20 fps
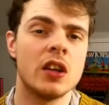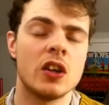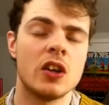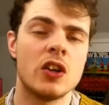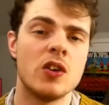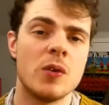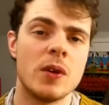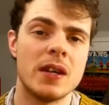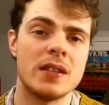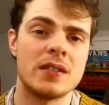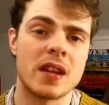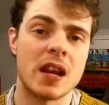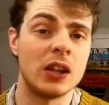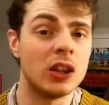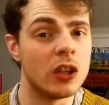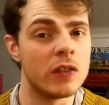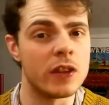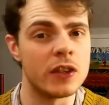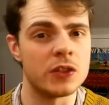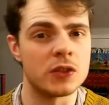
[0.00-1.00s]
who is a
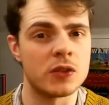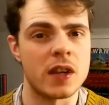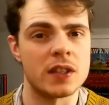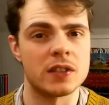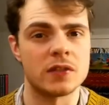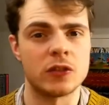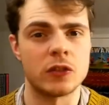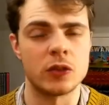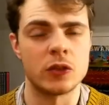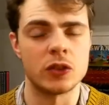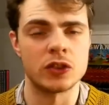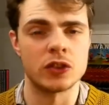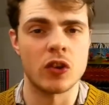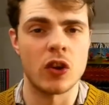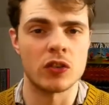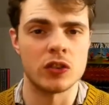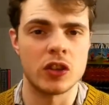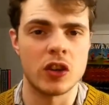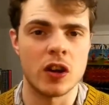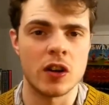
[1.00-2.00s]
love interest for
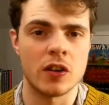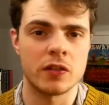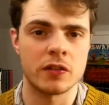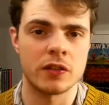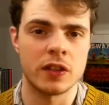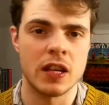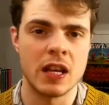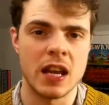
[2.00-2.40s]
Raskolnikov,